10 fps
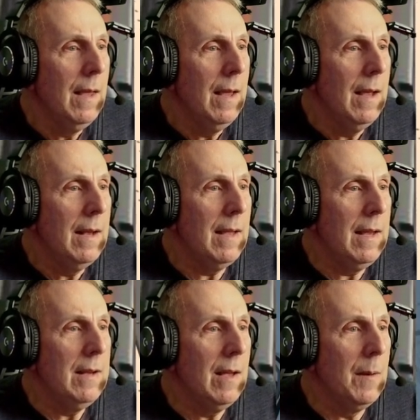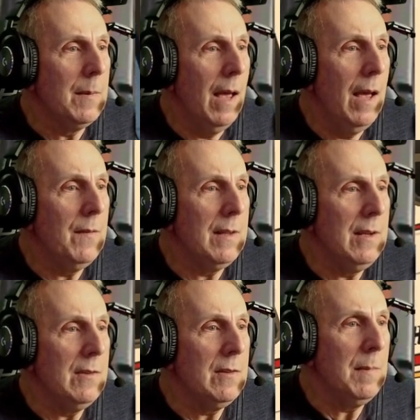And I end up having
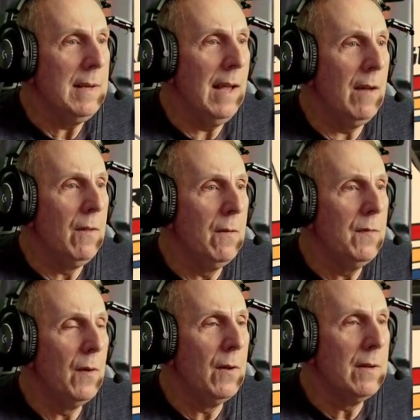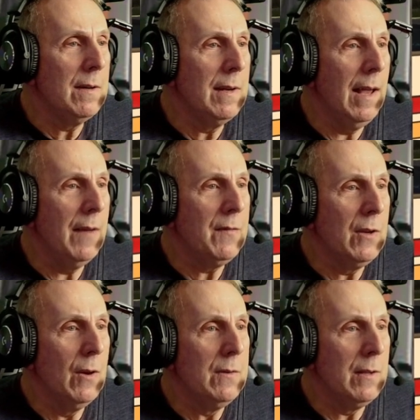these in my download folder, and I have to
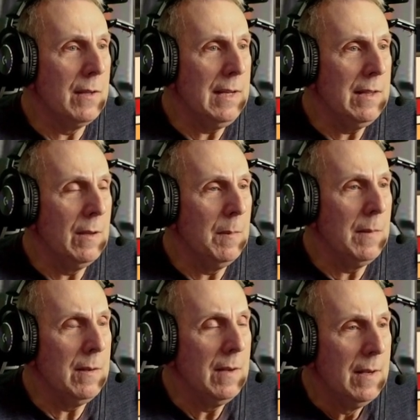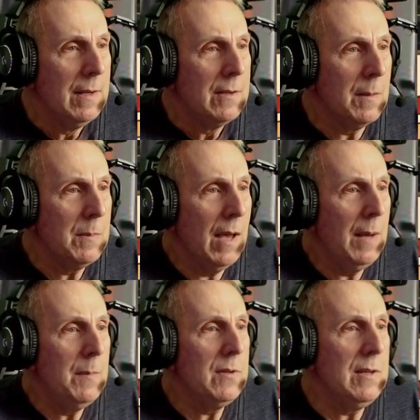go and delete them. And
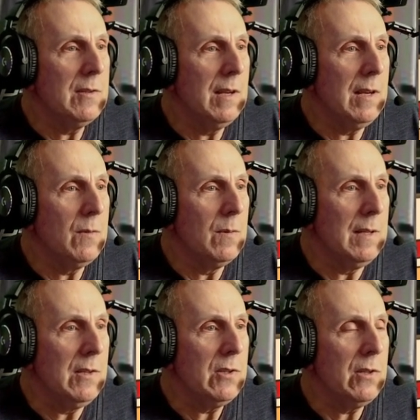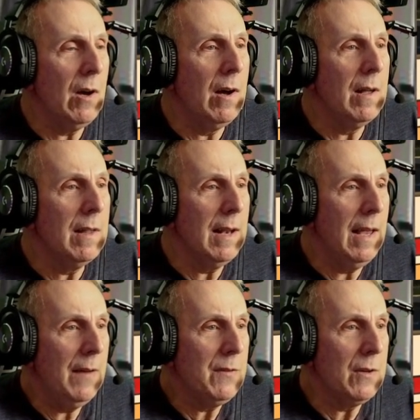sometimes these things will install, and I
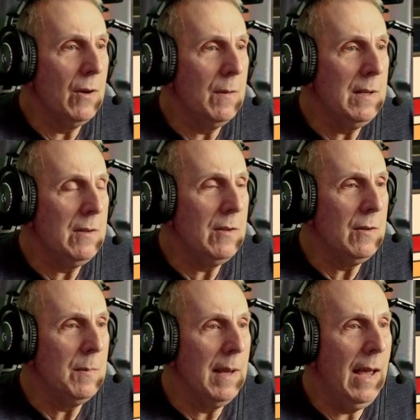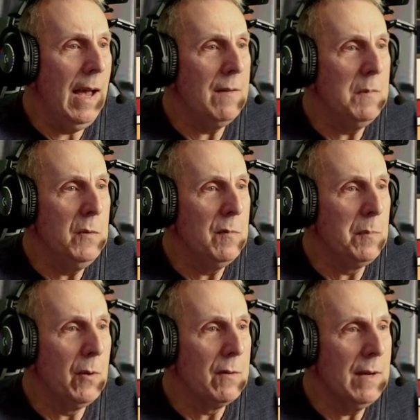have to go into my add remove
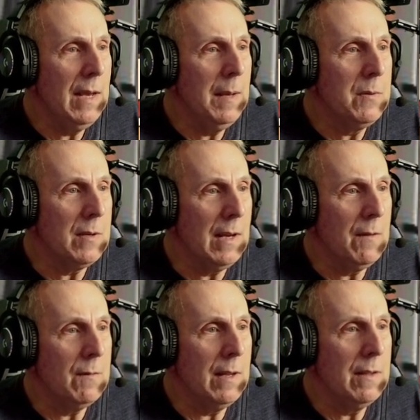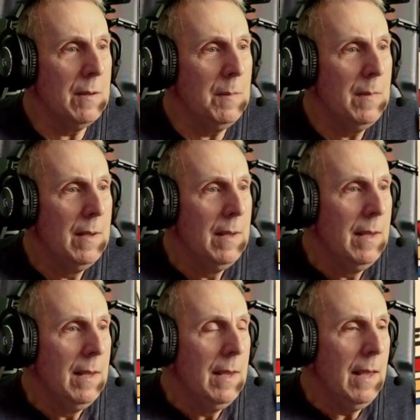programs and get rid of them
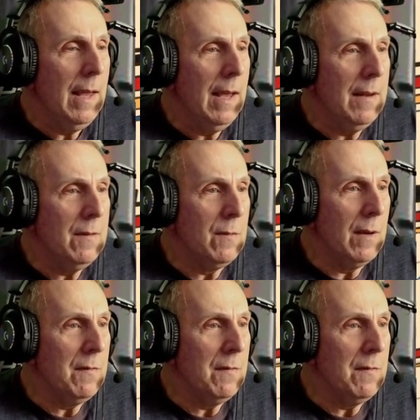and run